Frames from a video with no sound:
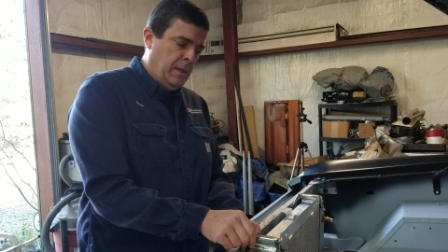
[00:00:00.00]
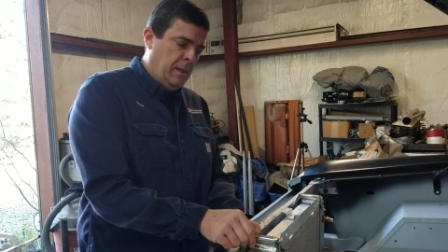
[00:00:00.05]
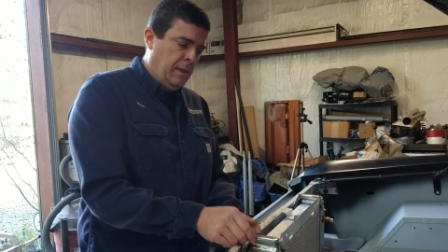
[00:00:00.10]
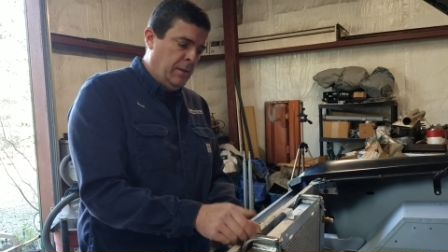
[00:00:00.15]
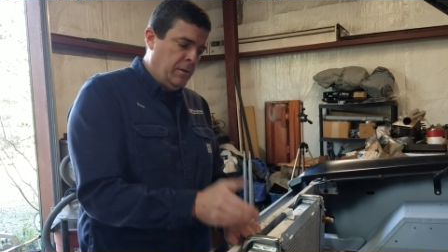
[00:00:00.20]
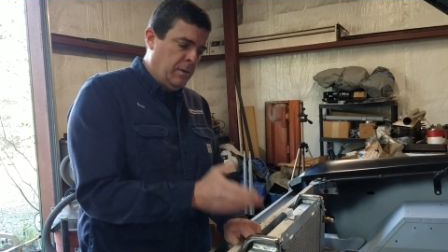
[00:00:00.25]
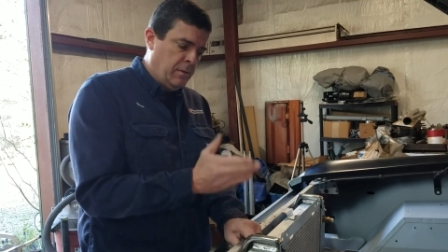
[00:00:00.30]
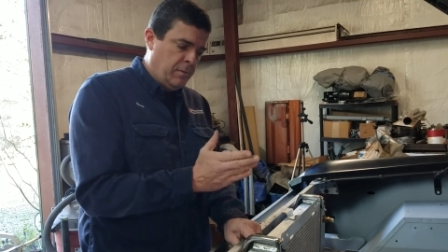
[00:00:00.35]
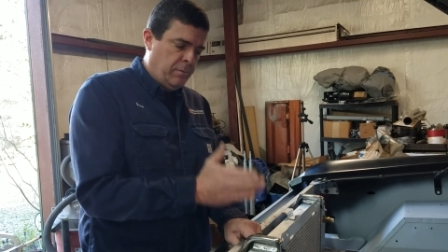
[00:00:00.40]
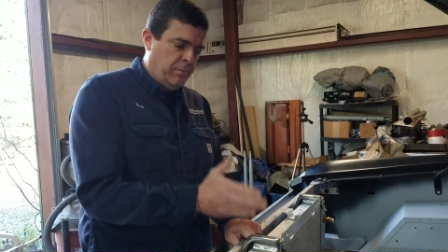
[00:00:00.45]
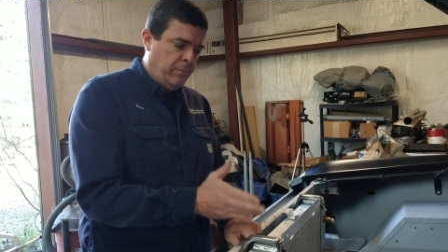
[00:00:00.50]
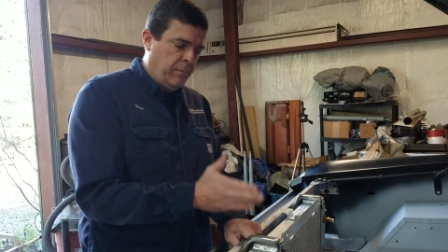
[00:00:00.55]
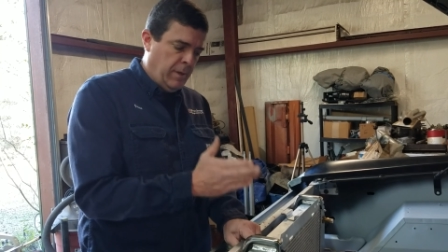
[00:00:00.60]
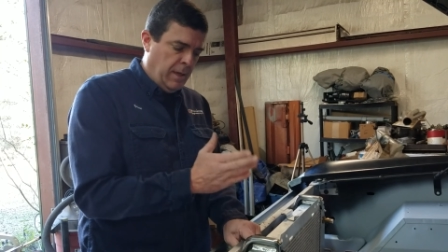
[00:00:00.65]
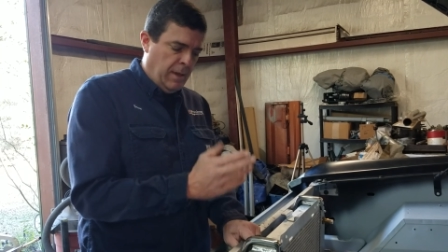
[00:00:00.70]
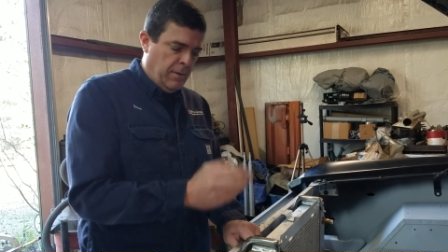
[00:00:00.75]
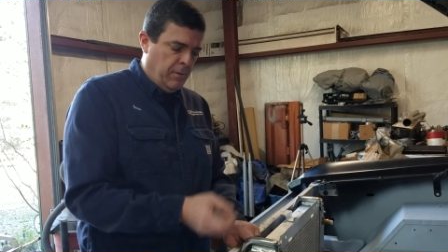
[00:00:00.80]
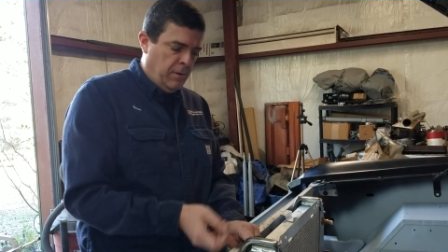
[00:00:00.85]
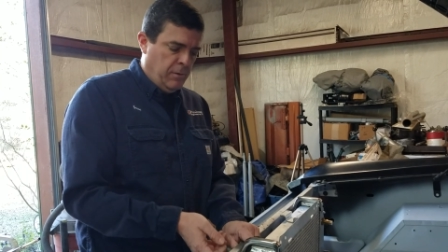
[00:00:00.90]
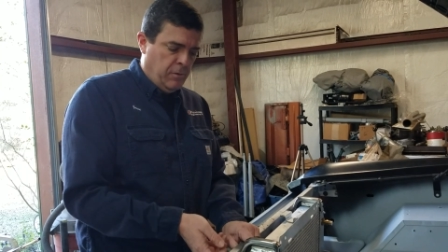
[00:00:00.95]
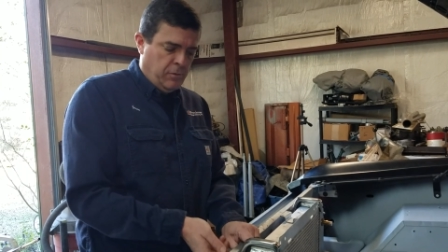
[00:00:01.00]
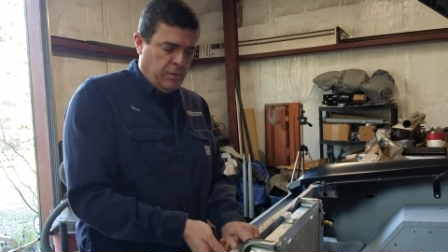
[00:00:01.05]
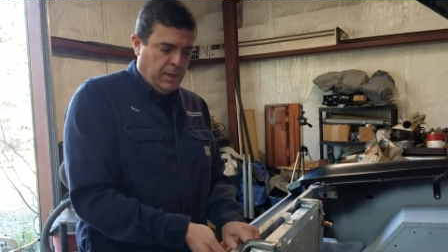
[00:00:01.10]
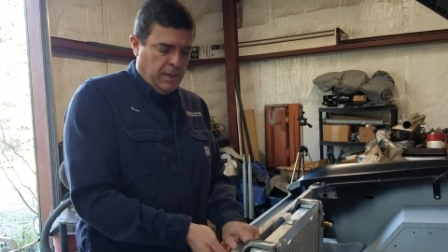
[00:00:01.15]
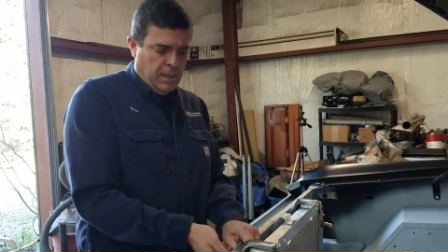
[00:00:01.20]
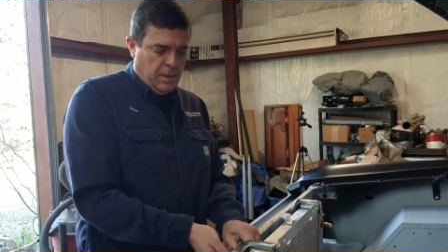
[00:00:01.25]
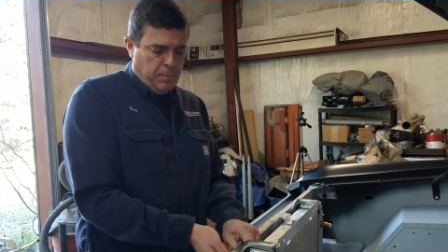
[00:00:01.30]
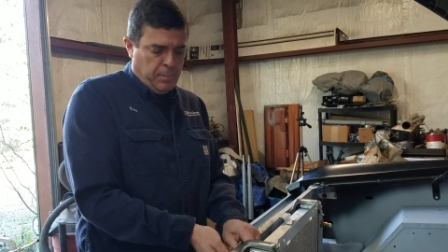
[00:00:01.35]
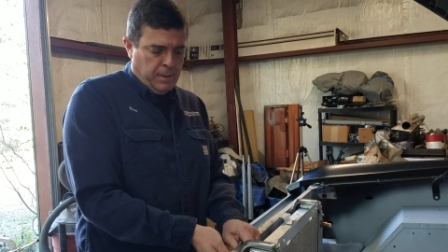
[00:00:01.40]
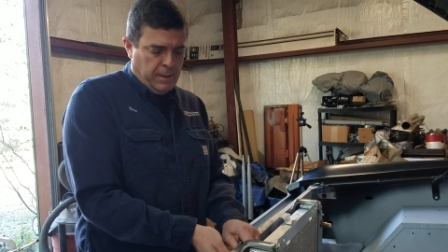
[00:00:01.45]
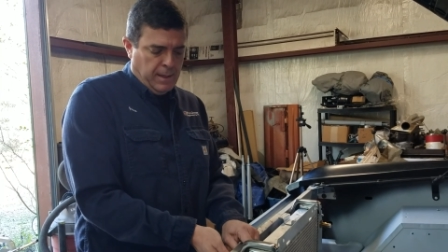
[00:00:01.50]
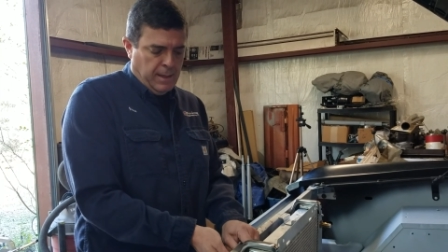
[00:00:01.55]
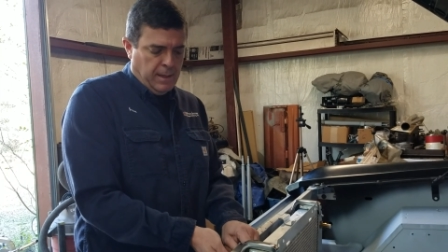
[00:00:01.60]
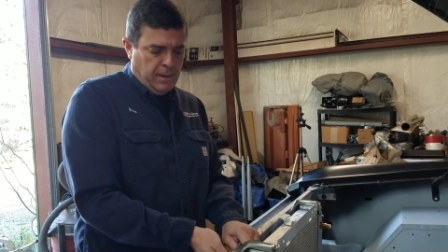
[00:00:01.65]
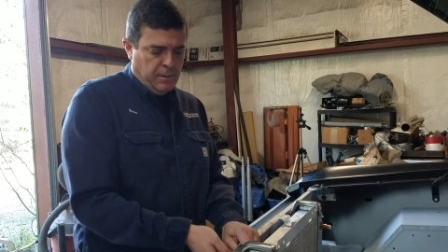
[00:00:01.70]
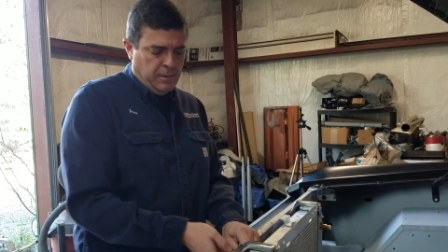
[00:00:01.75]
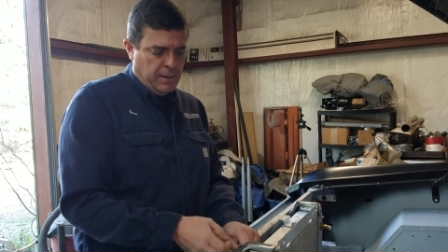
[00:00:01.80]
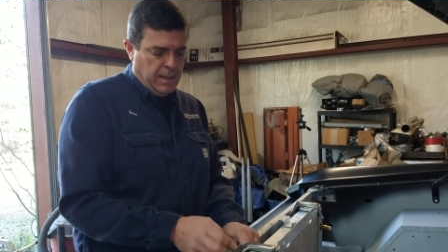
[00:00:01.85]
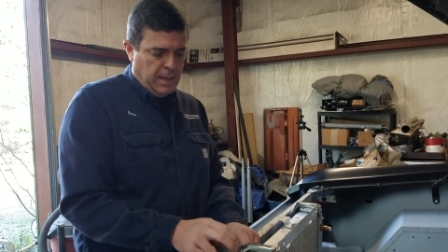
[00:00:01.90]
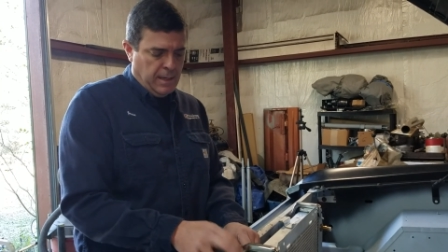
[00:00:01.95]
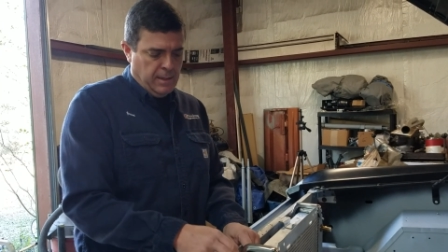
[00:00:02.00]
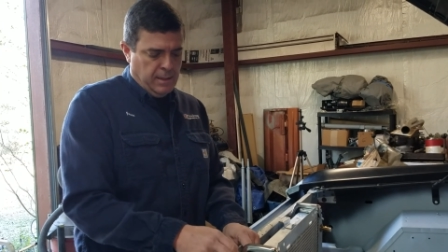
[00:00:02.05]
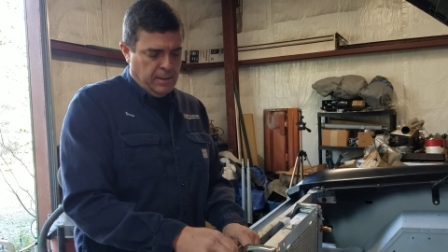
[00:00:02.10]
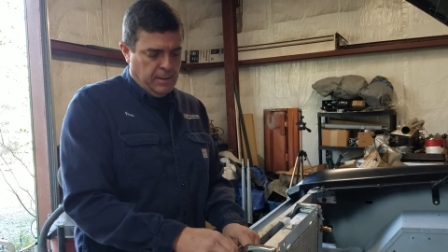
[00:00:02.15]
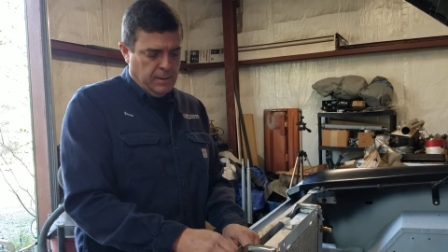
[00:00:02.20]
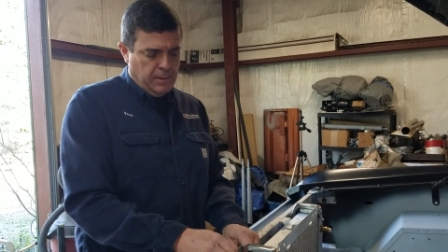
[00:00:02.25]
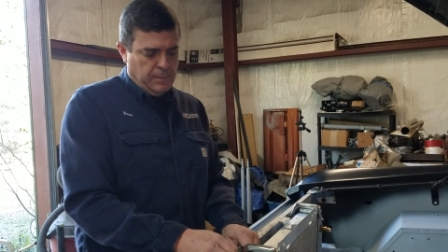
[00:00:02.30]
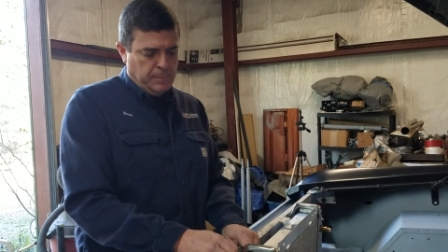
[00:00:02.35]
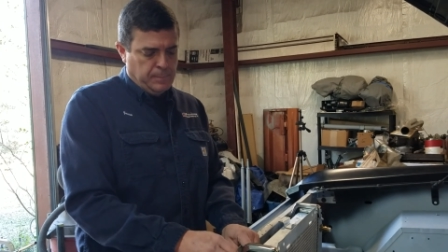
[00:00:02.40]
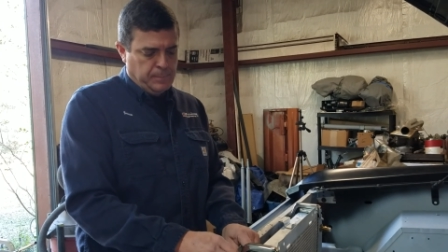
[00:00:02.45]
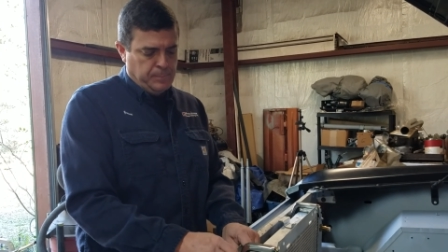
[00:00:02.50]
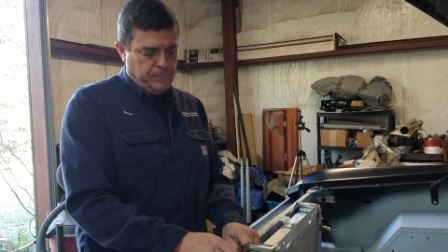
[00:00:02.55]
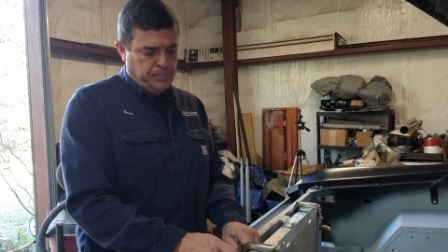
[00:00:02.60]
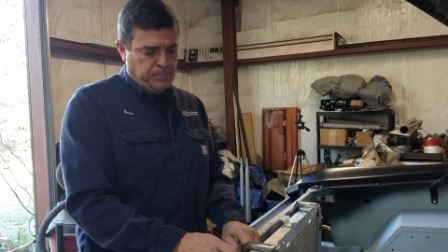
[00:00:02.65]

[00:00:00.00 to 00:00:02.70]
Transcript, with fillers: and just have it straight up and down, tighten it up.